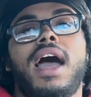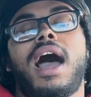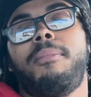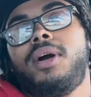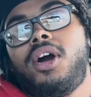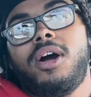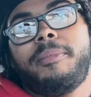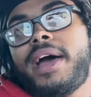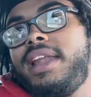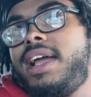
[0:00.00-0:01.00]
I'm gonna call
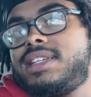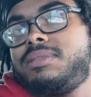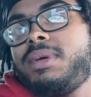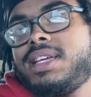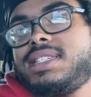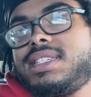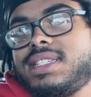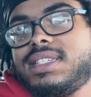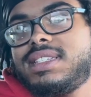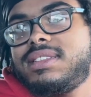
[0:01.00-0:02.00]
my next best
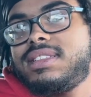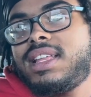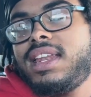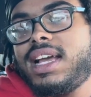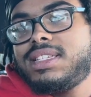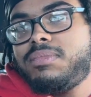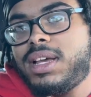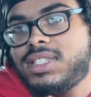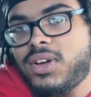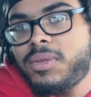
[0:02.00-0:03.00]

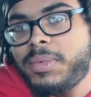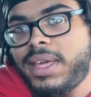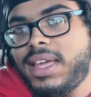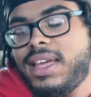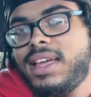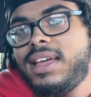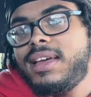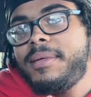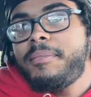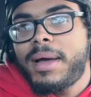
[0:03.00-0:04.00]
homie.
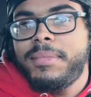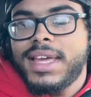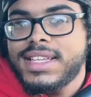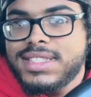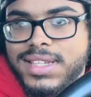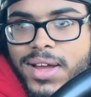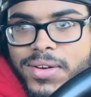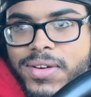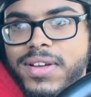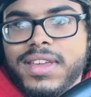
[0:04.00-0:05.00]
My man,
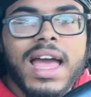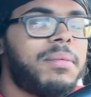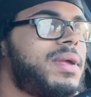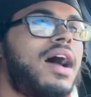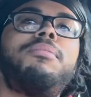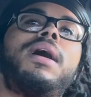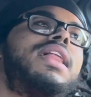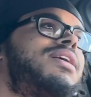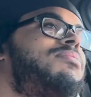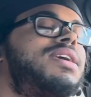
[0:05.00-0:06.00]
so, y'all
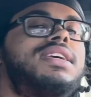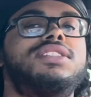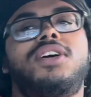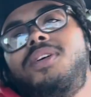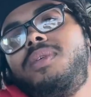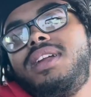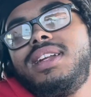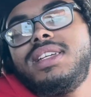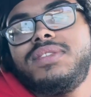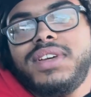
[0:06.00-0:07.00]
probably meet So one of
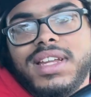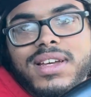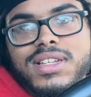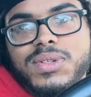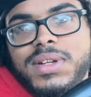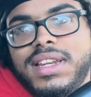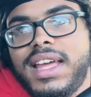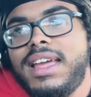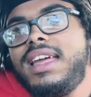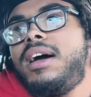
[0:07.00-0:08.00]
these videos one
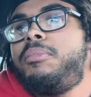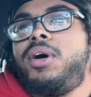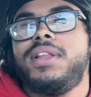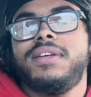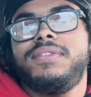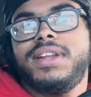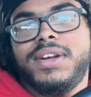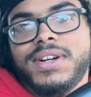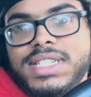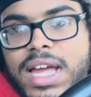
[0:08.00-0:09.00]
day, a balling
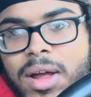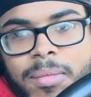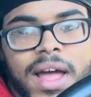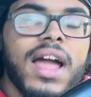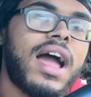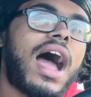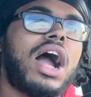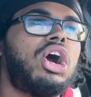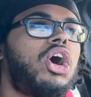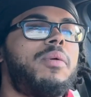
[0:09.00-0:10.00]
video or something.
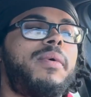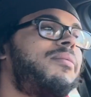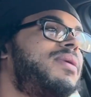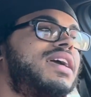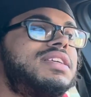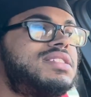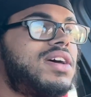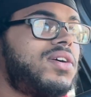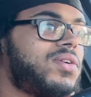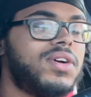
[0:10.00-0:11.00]
I call my man
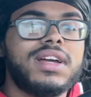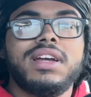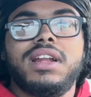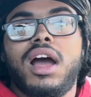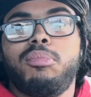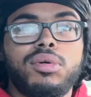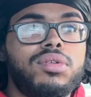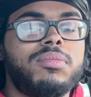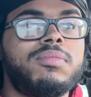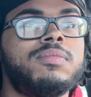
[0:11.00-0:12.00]
So. Now,
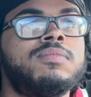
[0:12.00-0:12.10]
boom.